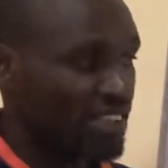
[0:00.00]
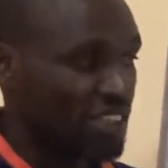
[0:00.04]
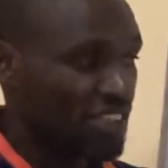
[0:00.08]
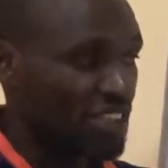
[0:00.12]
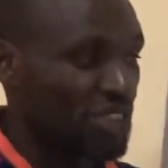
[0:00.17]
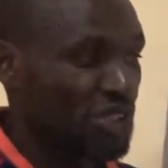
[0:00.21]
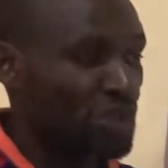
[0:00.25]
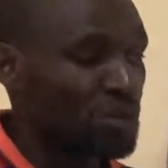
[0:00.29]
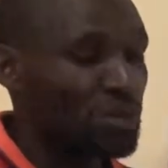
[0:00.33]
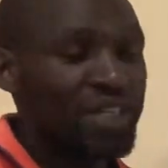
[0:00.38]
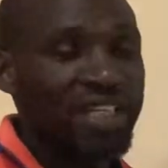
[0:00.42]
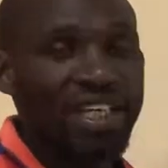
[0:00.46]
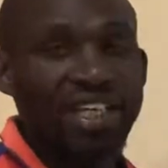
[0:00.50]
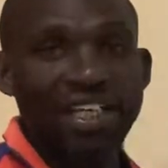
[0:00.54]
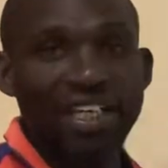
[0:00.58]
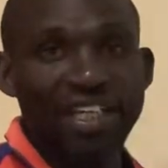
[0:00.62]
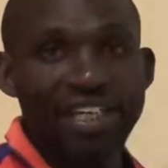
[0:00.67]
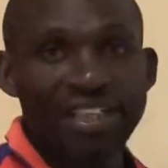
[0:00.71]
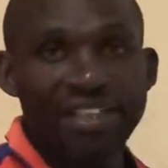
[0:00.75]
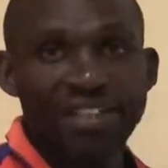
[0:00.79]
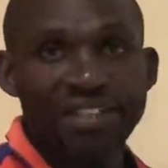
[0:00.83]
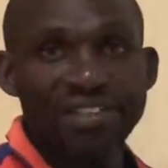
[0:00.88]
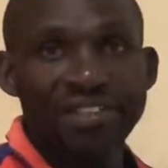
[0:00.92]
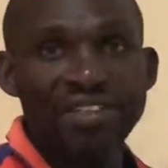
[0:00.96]

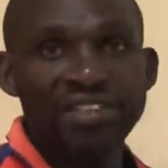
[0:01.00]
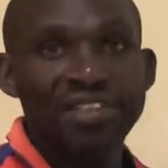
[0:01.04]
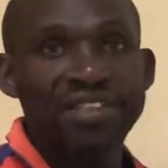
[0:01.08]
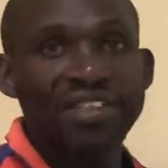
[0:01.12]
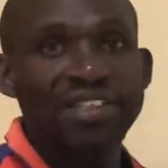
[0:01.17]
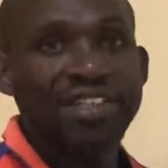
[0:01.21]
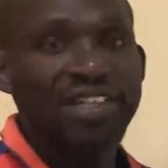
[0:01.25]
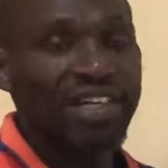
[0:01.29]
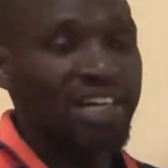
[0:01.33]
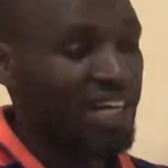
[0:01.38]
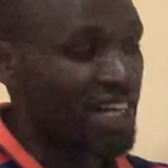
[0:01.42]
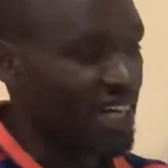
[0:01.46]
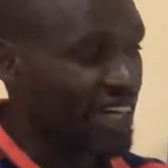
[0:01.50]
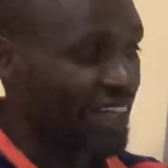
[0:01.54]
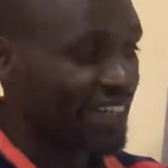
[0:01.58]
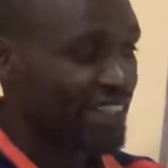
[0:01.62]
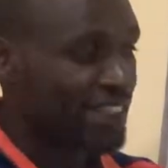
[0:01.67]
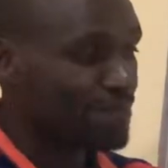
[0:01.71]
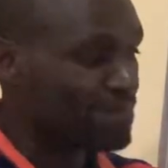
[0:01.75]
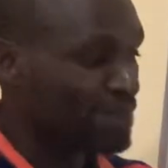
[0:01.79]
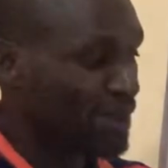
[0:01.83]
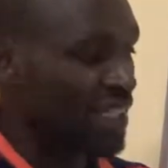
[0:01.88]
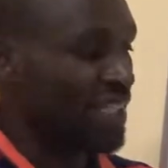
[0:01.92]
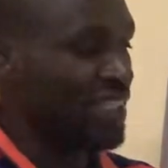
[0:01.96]
UK, and
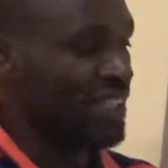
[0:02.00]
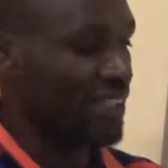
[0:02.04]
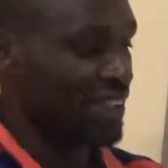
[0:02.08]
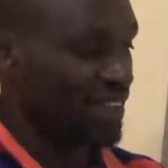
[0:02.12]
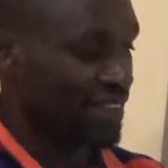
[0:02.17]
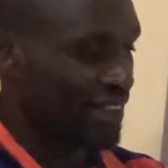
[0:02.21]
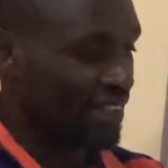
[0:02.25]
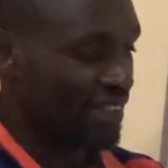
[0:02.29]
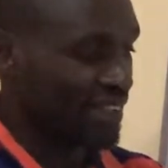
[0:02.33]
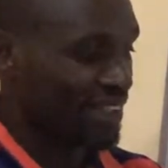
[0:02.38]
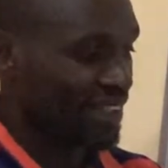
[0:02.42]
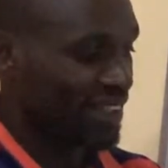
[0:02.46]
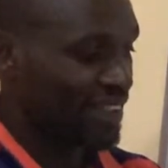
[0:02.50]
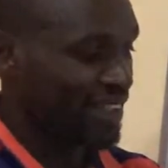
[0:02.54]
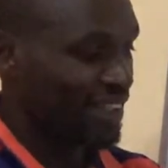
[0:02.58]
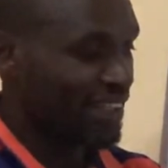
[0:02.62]
Spain,